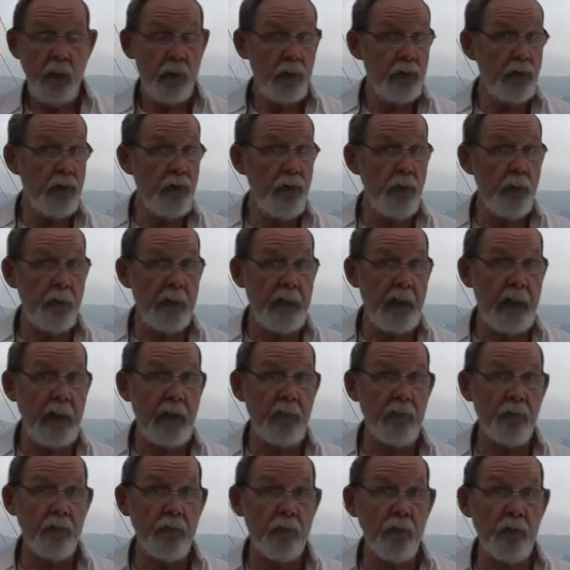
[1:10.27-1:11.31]
You
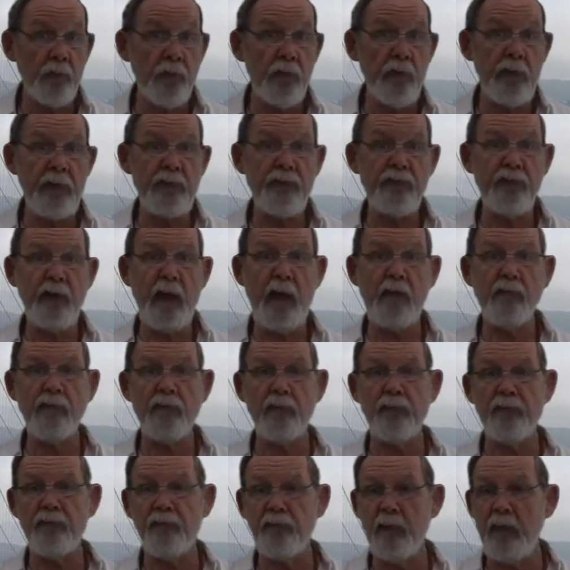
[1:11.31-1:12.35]
can reach out
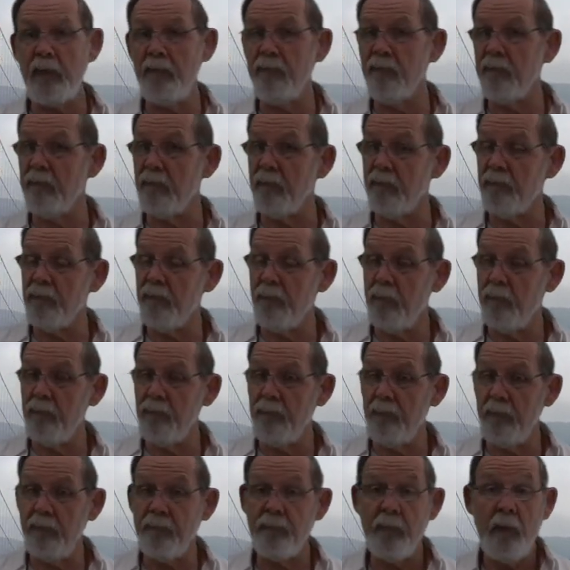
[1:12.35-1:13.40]
to friends and
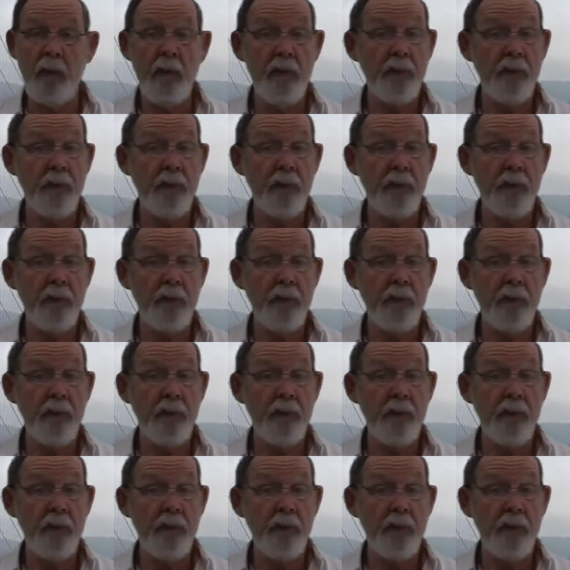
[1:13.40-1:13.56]
associates